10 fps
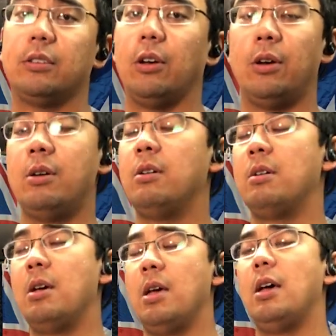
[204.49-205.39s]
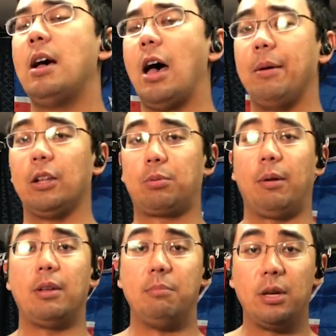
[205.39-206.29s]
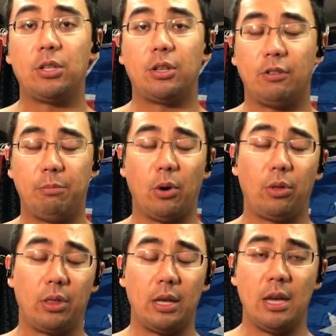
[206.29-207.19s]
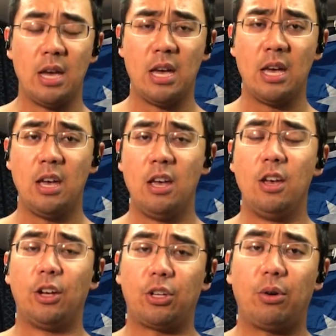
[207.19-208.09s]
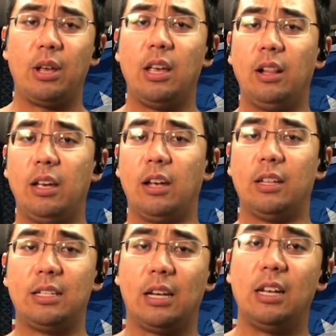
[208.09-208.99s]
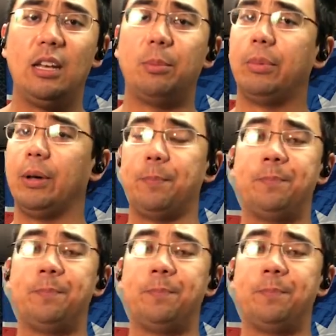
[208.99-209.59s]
So I mean, it's probably a mixture of both the shoulder healing and the technique, but